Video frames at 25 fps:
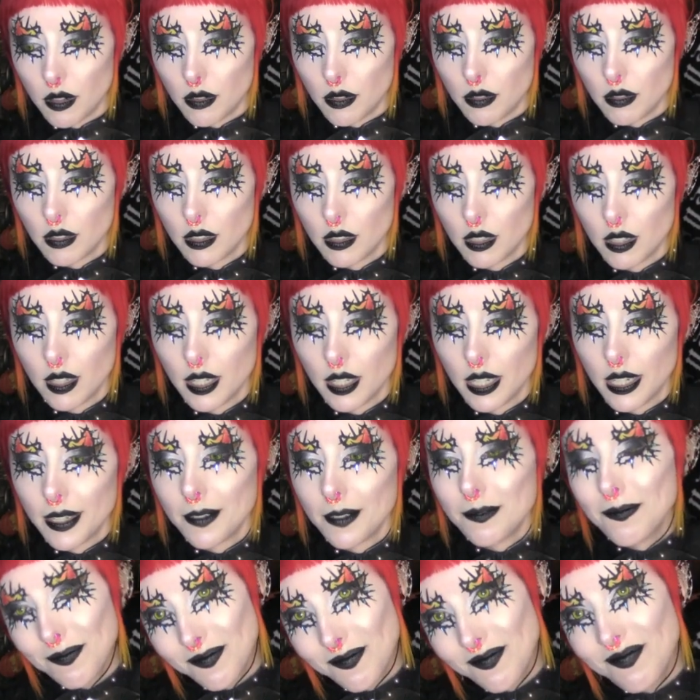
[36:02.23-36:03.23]
pole.
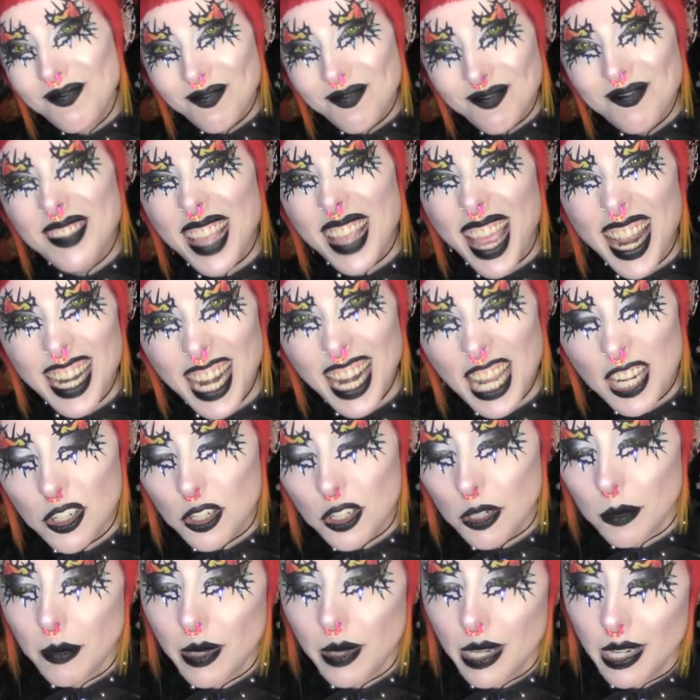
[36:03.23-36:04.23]

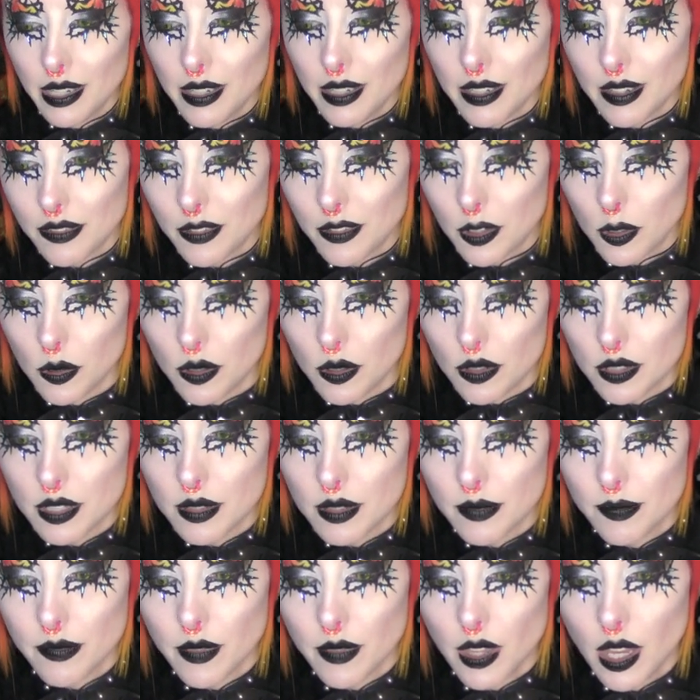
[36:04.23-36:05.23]
Unless you're me, of
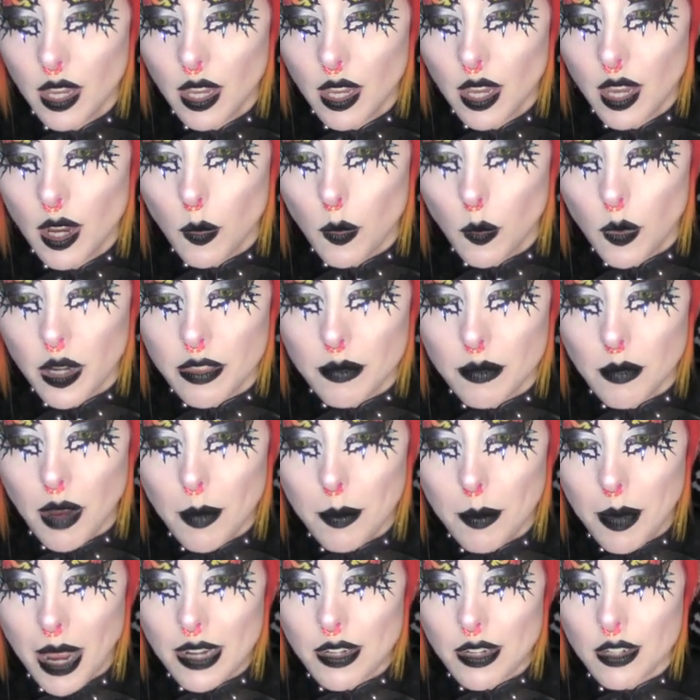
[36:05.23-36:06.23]
course, with
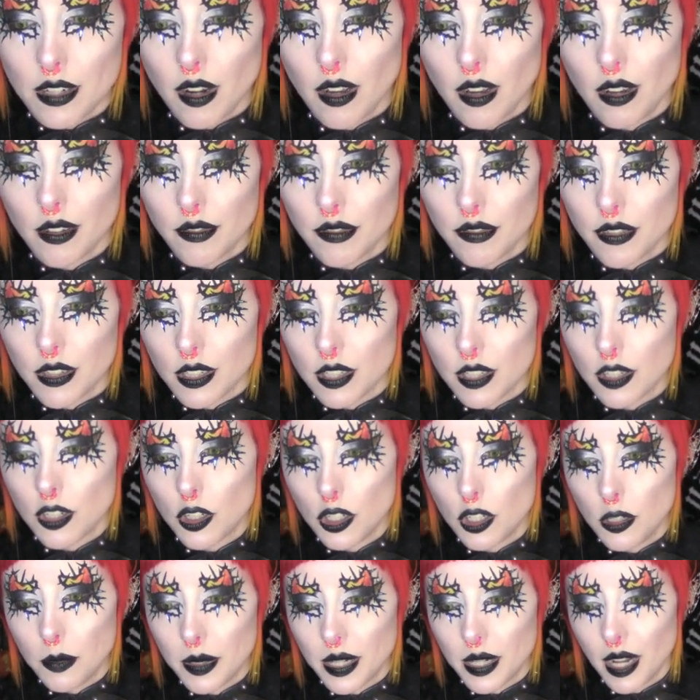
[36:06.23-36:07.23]
my penchant for
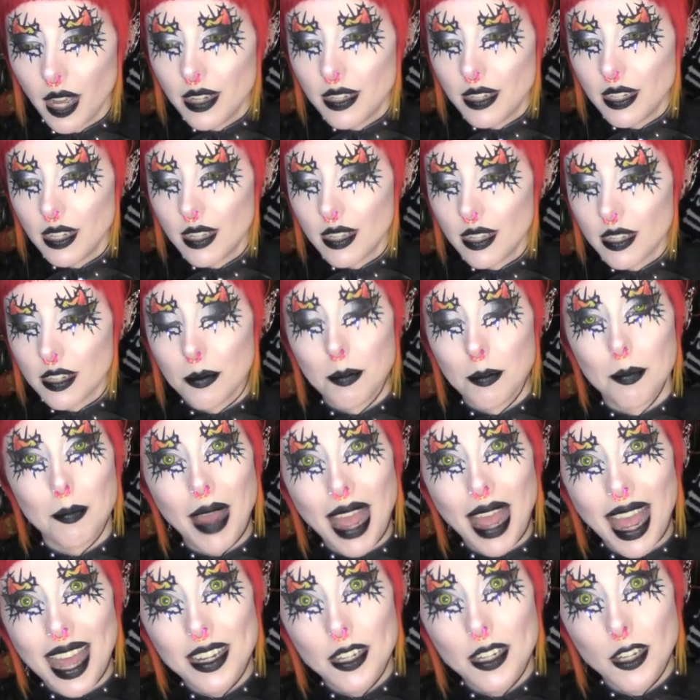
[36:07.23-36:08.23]
stupid ideas
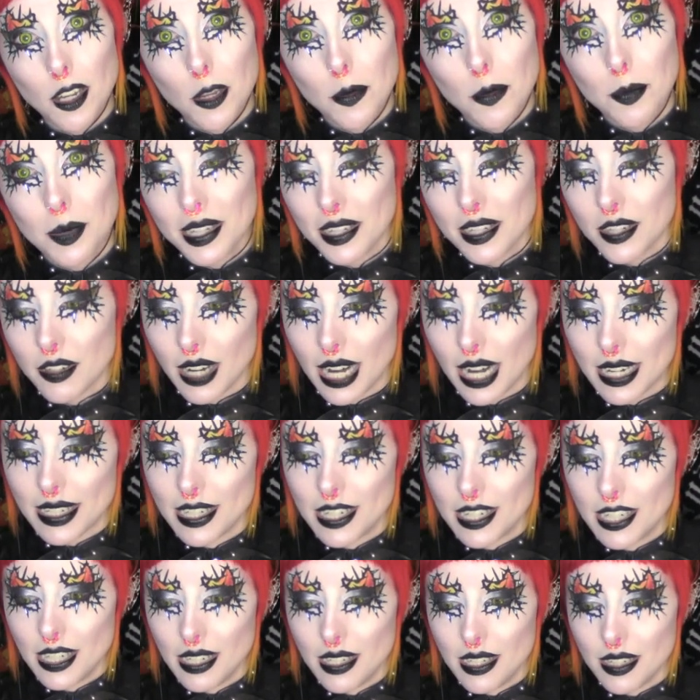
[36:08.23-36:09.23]
and bad coping
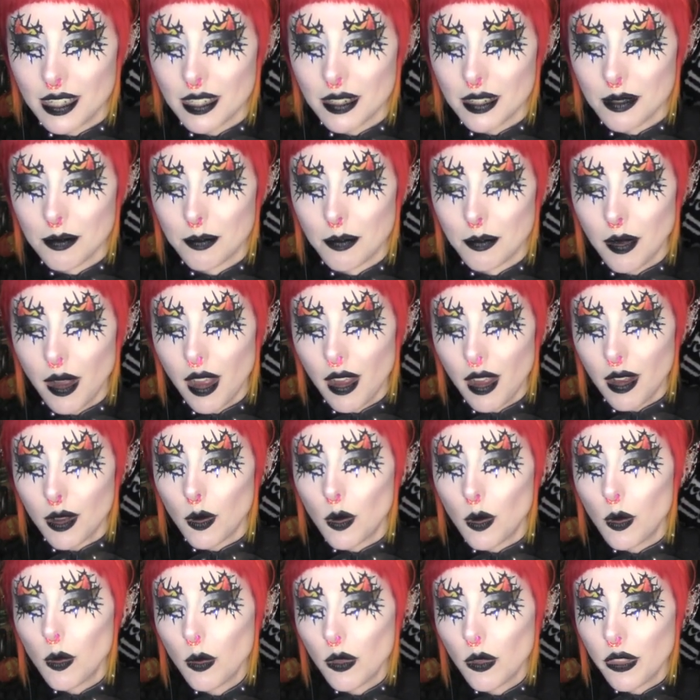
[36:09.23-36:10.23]
strategies. But
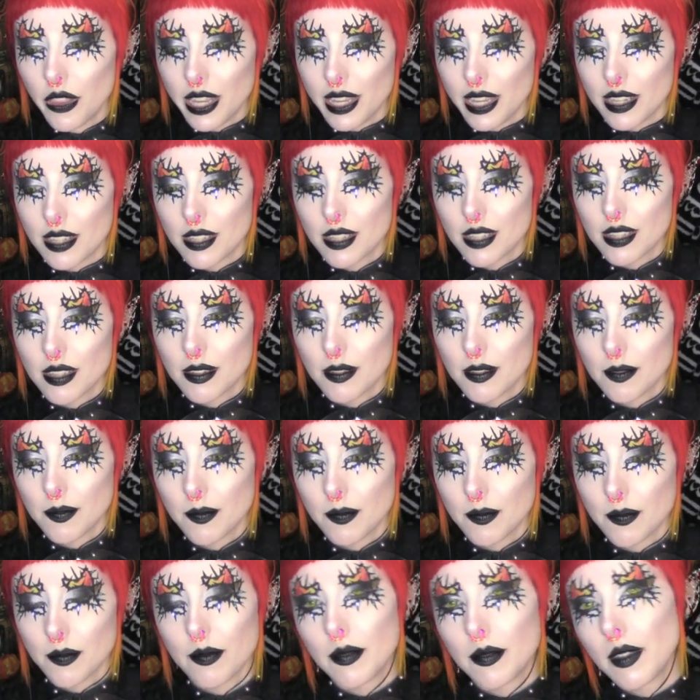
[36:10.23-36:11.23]
all this,
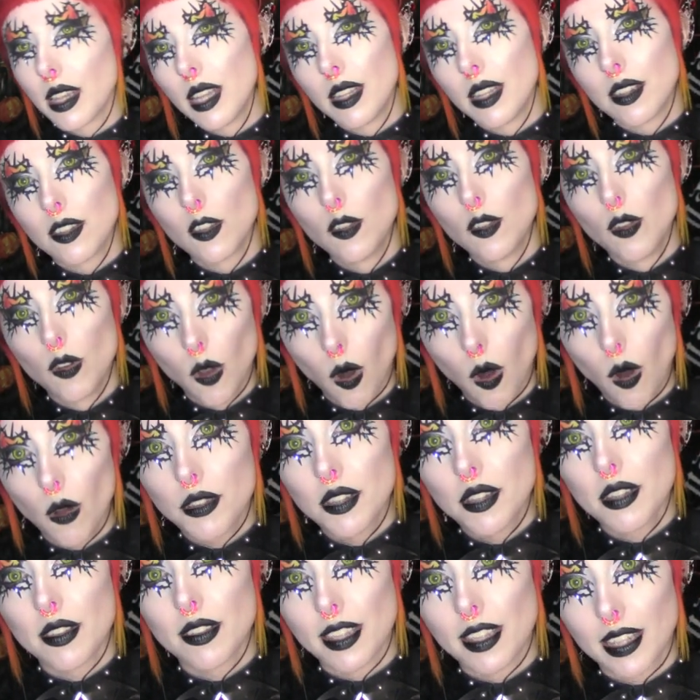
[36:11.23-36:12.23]
it's
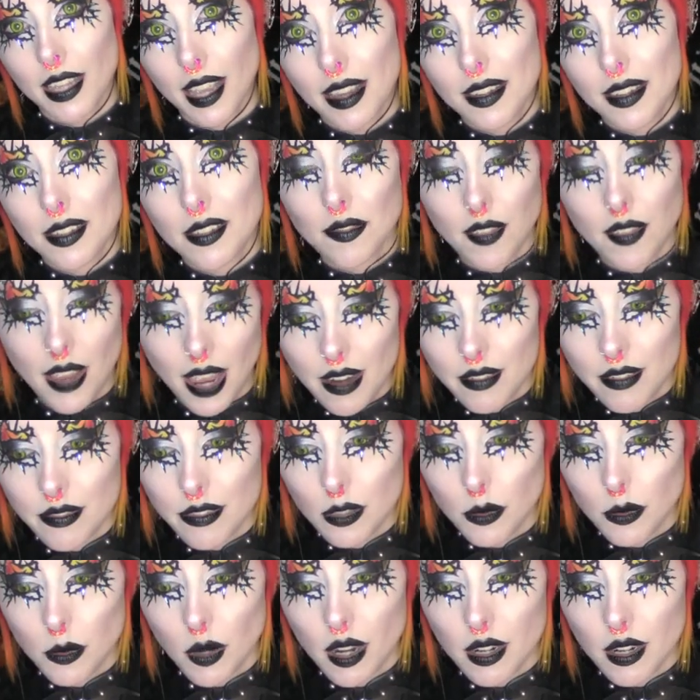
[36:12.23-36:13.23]
not the case for
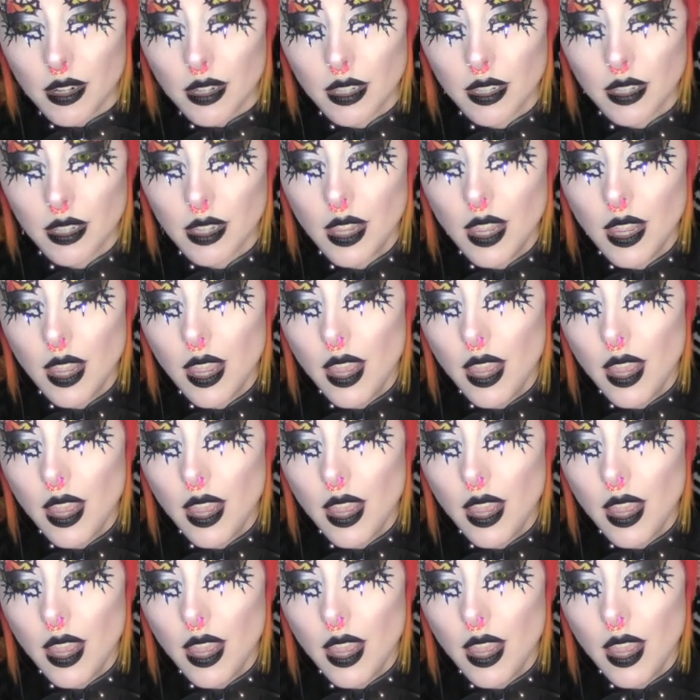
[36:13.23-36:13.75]
everyone.